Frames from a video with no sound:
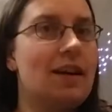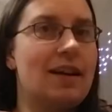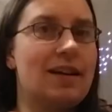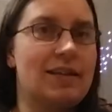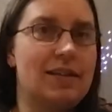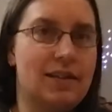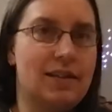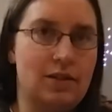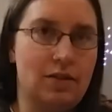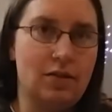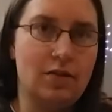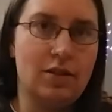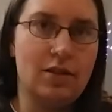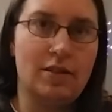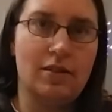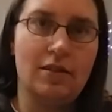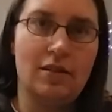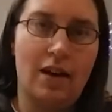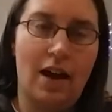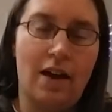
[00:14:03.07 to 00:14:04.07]
they can still
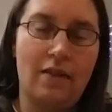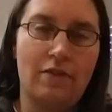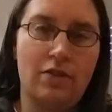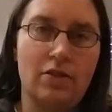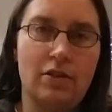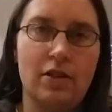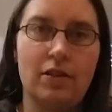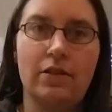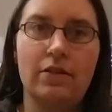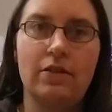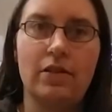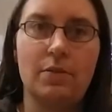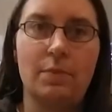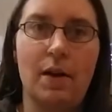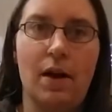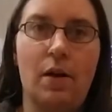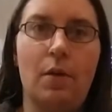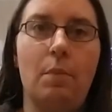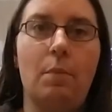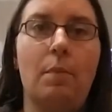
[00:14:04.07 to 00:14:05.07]
have their sense of
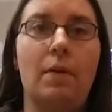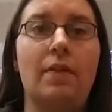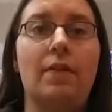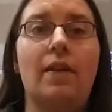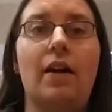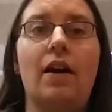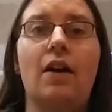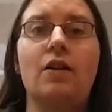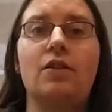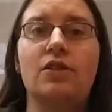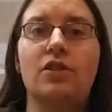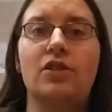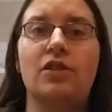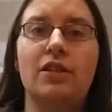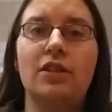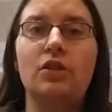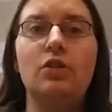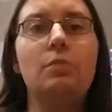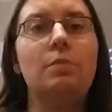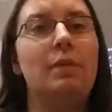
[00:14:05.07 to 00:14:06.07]
smell, but they are
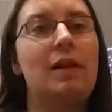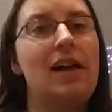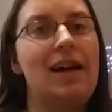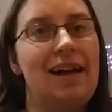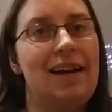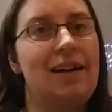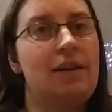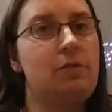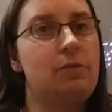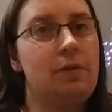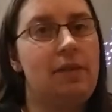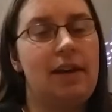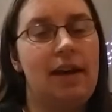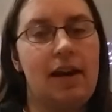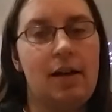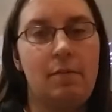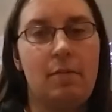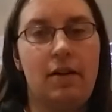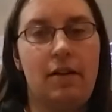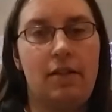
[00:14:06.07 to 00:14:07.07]
still blind when they
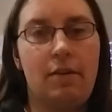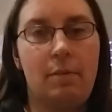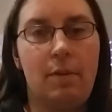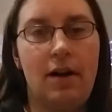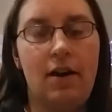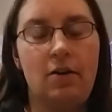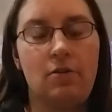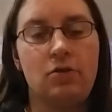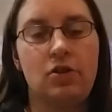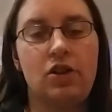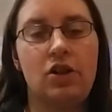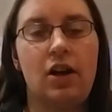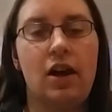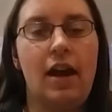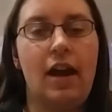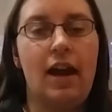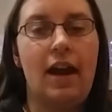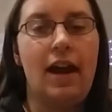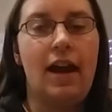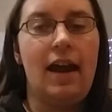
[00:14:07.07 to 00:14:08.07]
come out of the pouch.
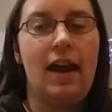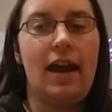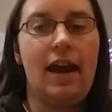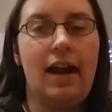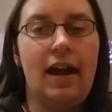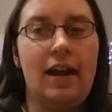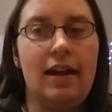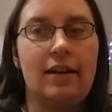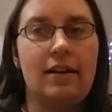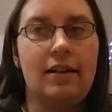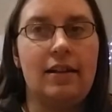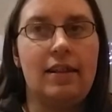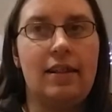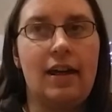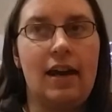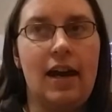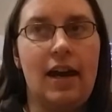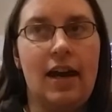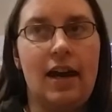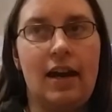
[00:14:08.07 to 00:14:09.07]
And
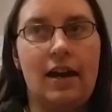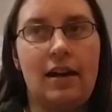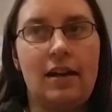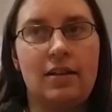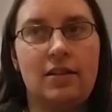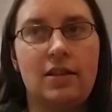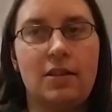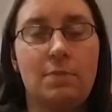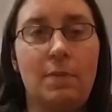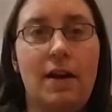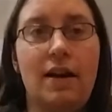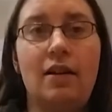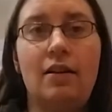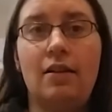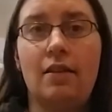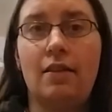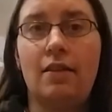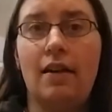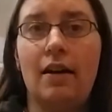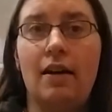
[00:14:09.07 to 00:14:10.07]
they
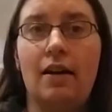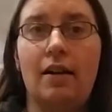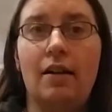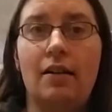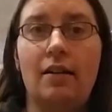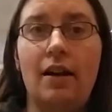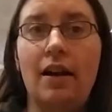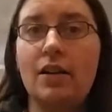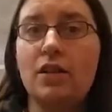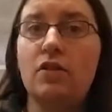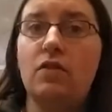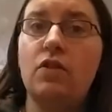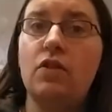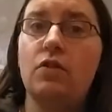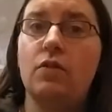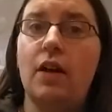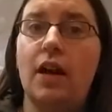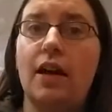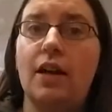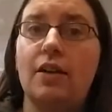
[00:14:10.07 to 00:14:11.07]
spend their next
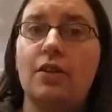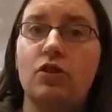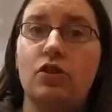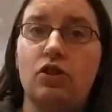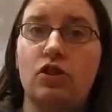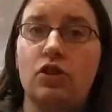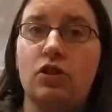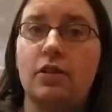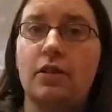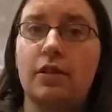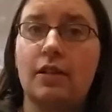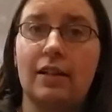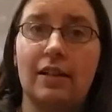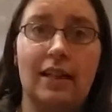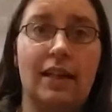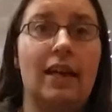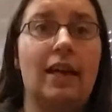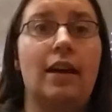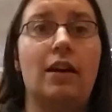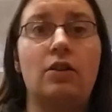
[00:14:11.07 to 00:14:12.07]
few days just
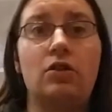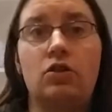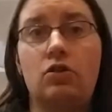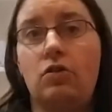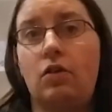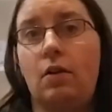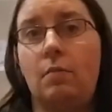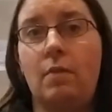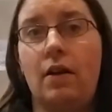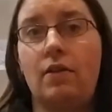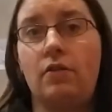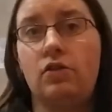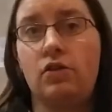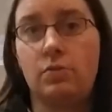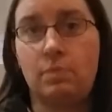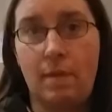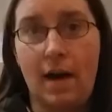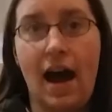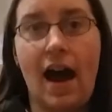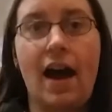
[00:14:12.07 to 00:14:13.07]
clinging to their
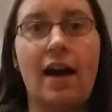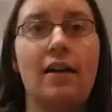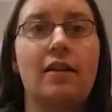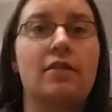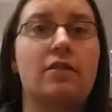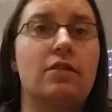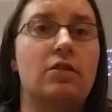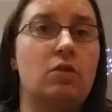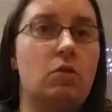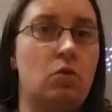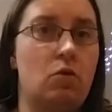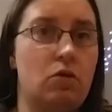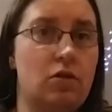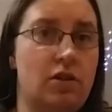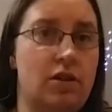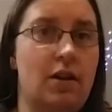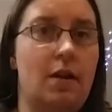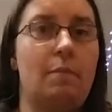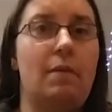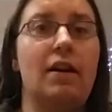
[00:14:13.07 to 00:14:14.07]
mother's backs or
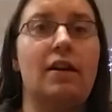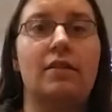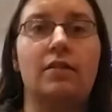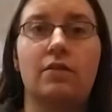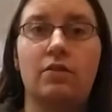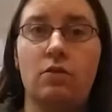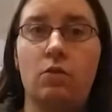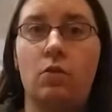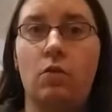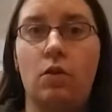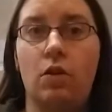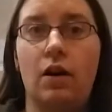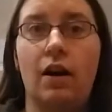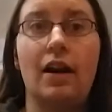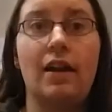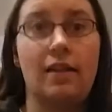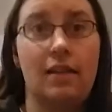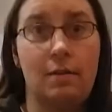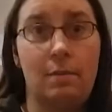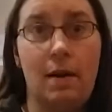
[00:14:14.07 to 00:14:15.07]
stomachs or
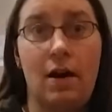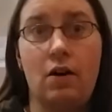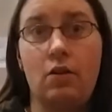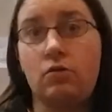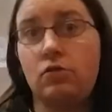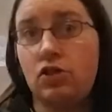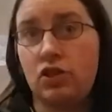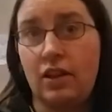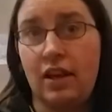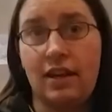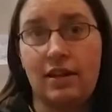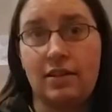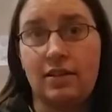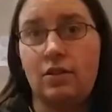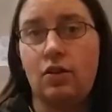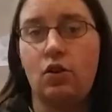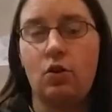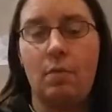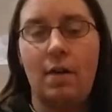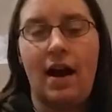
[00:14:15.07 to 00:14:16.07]
in the pouch. They can
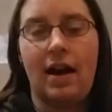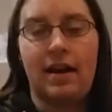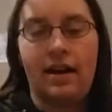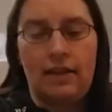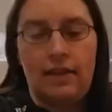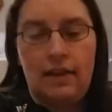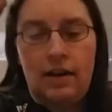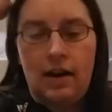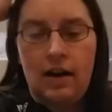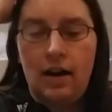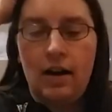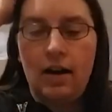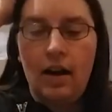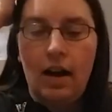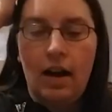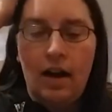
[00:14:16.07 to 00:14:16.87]
still go back in there.